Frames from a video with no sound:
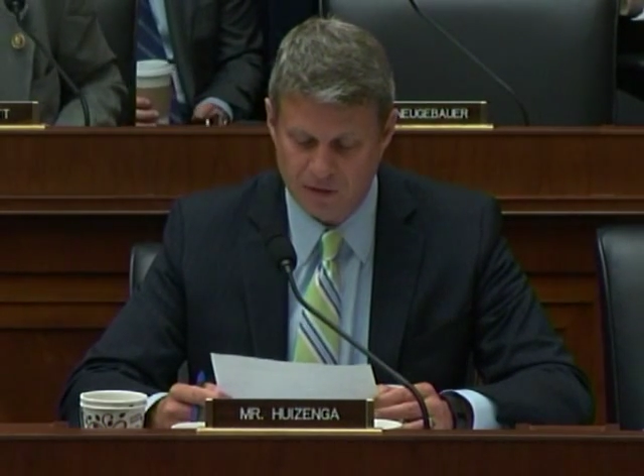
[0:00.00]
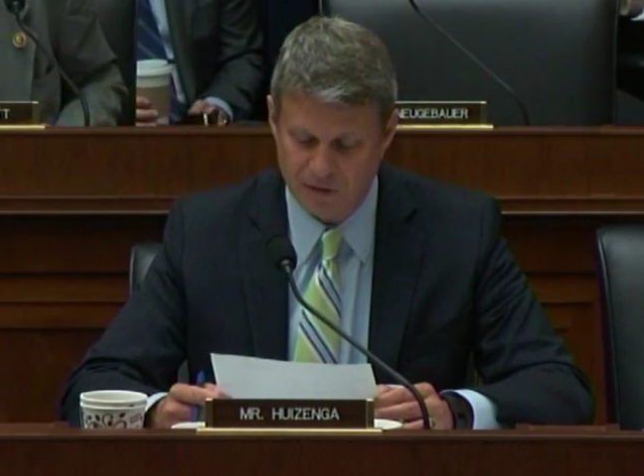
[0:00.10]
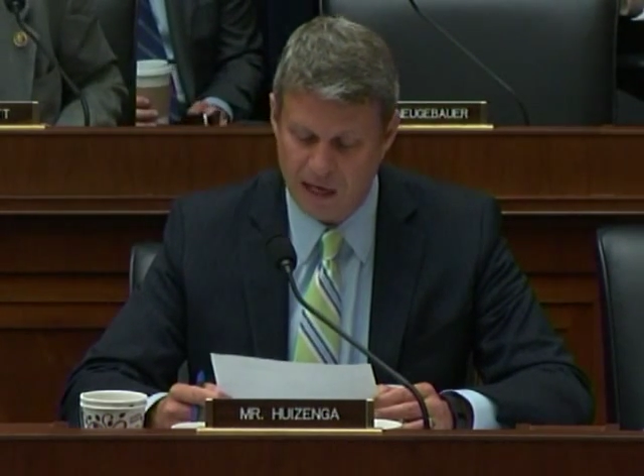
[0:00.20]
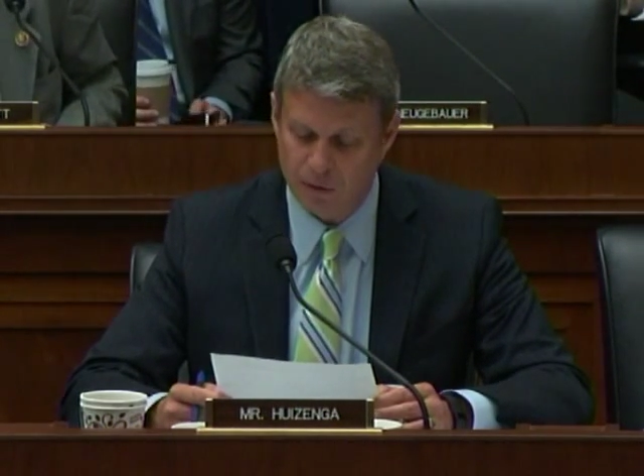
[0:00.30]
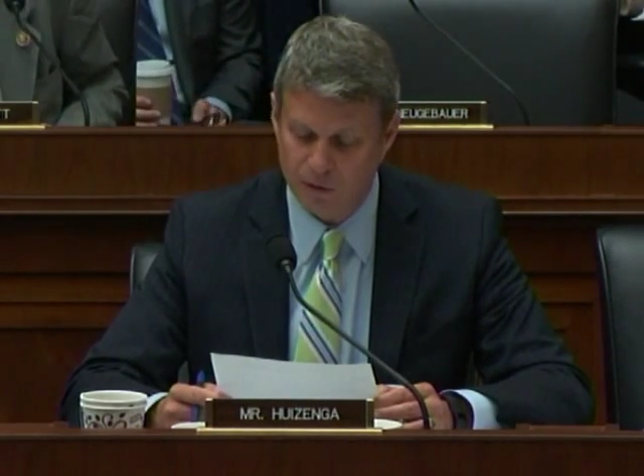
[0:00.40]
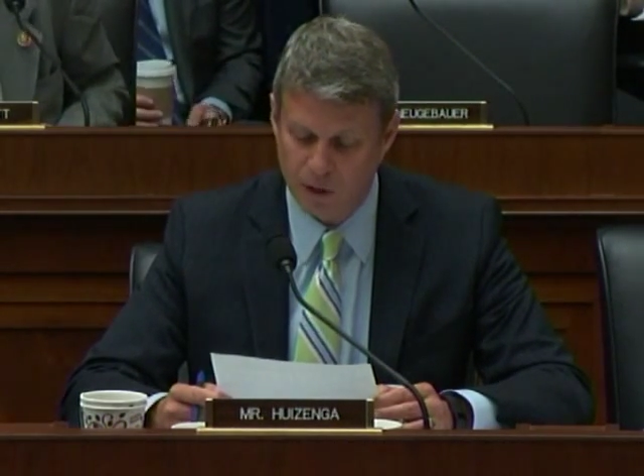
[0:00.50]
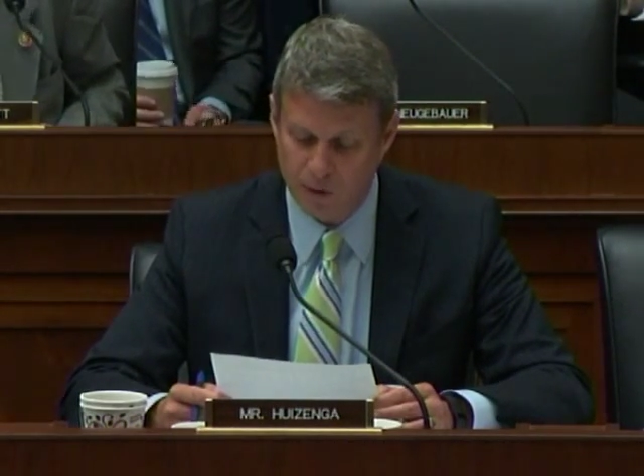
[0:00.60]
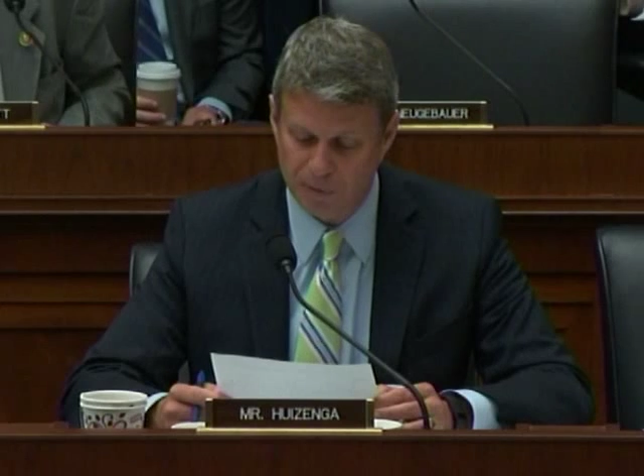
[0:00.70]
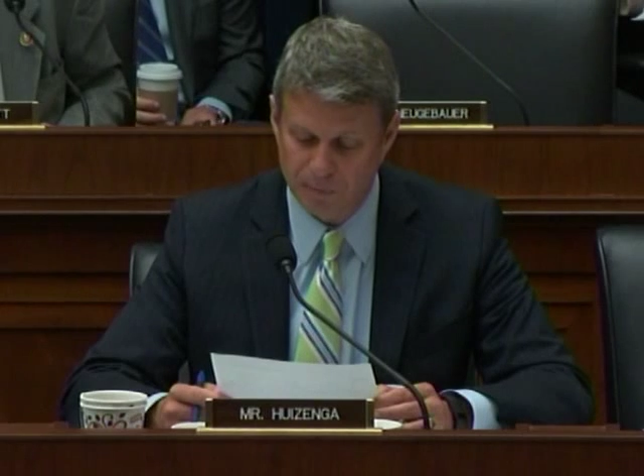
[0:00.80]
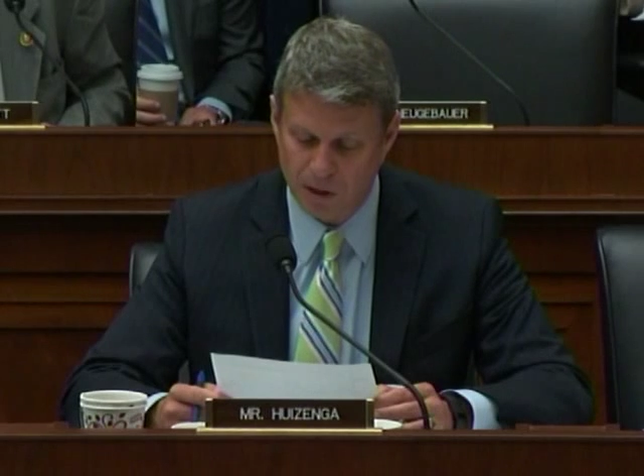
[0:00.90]
to not only
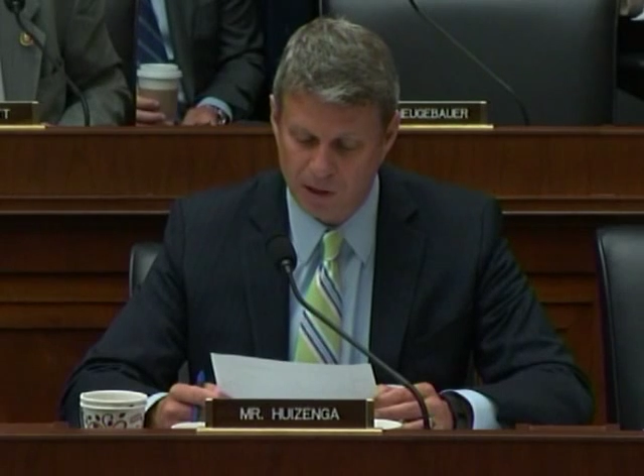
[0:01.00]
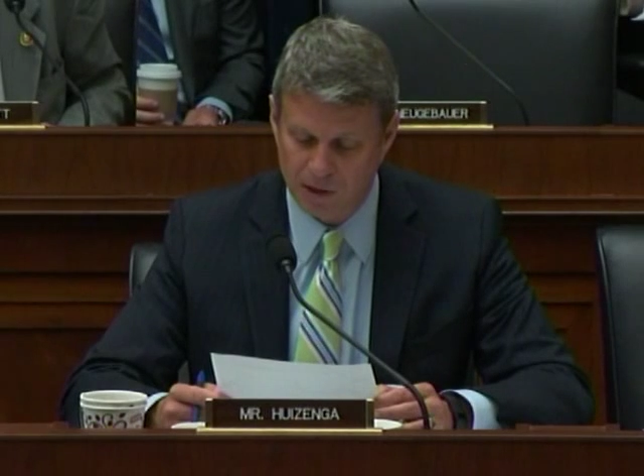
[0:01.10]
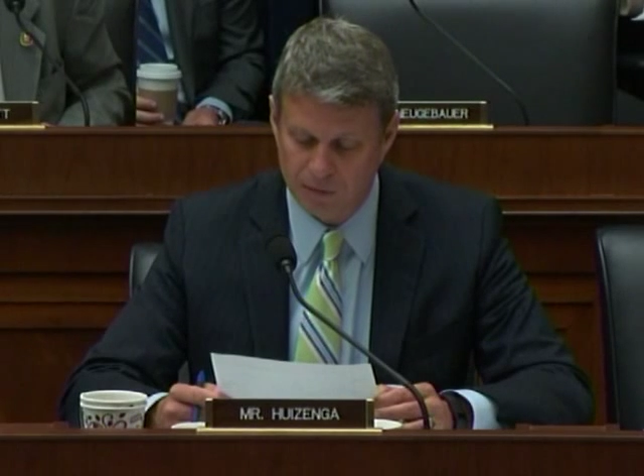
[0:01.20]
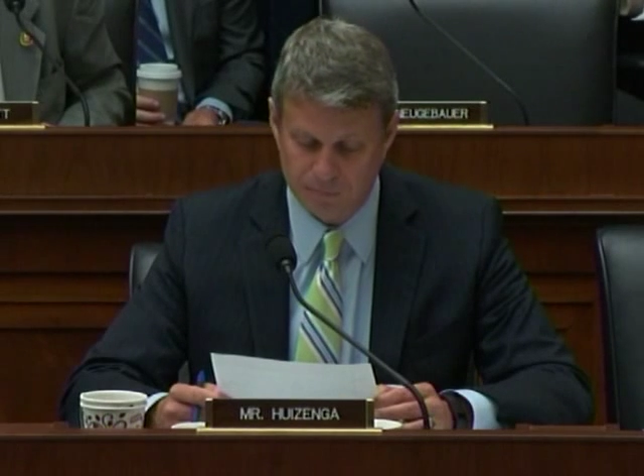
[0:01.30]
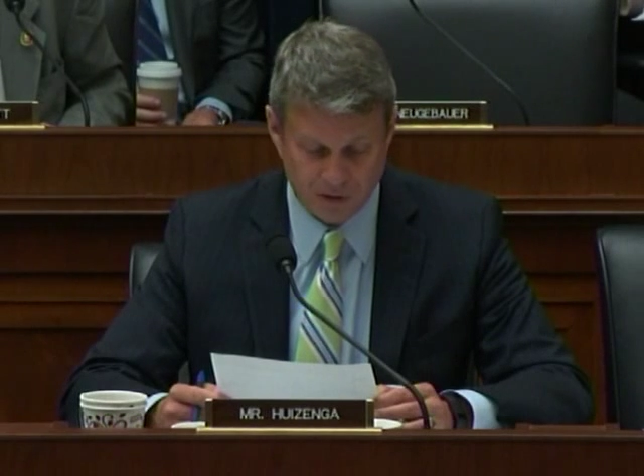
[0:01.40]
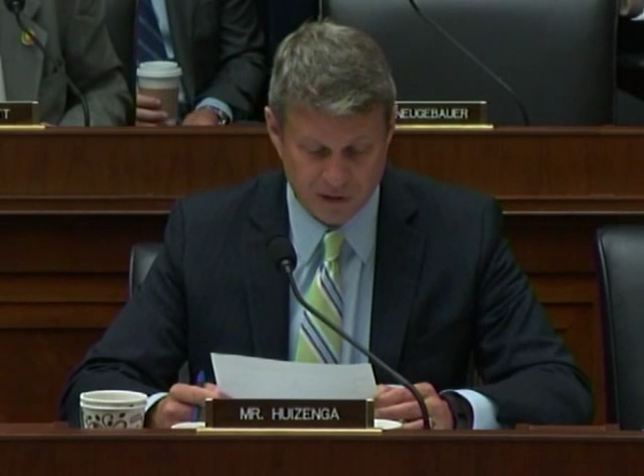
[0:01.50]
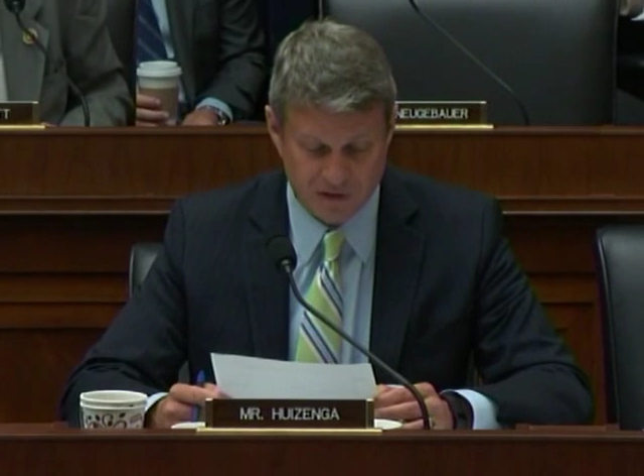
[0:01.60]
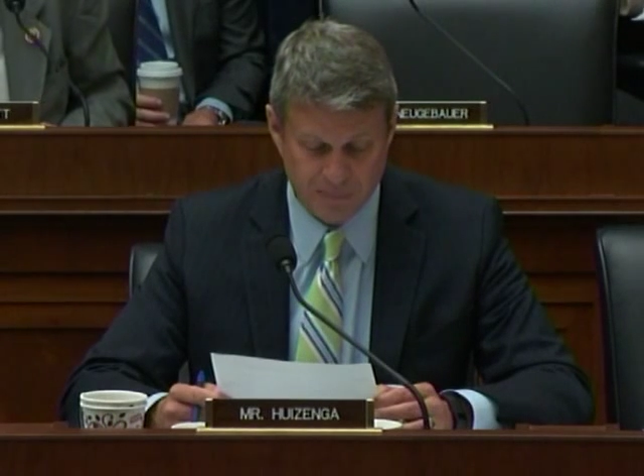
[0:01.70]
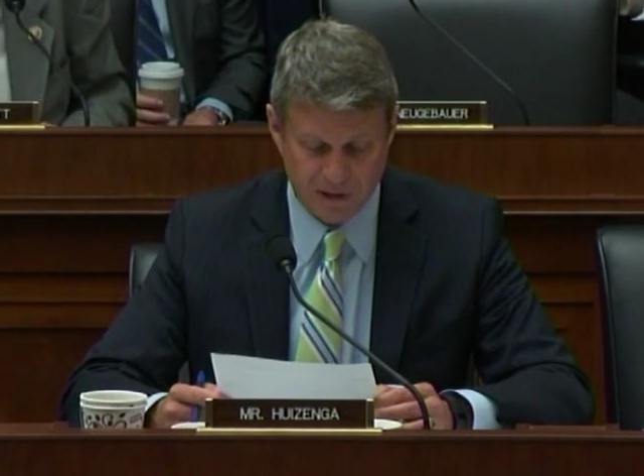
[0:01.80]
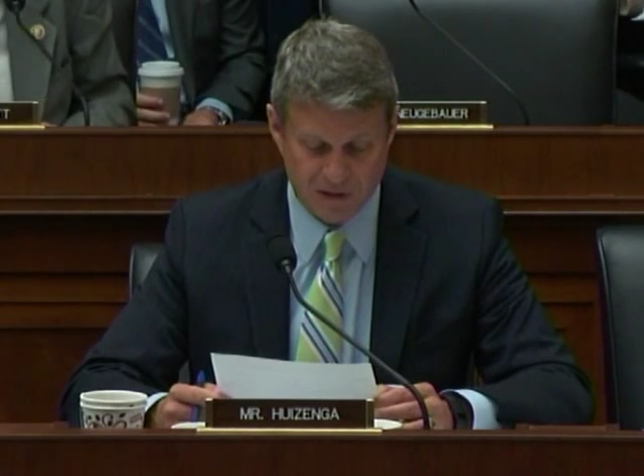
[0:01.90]
open market
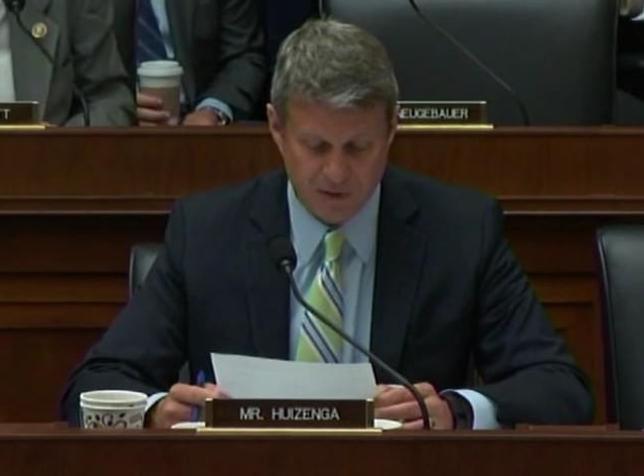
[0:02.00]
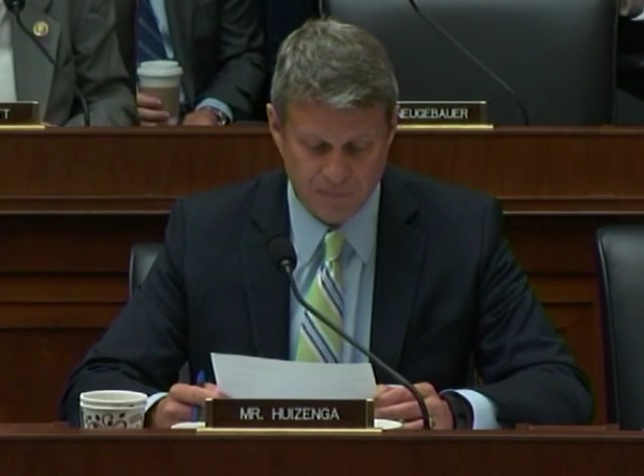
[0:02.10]
participants,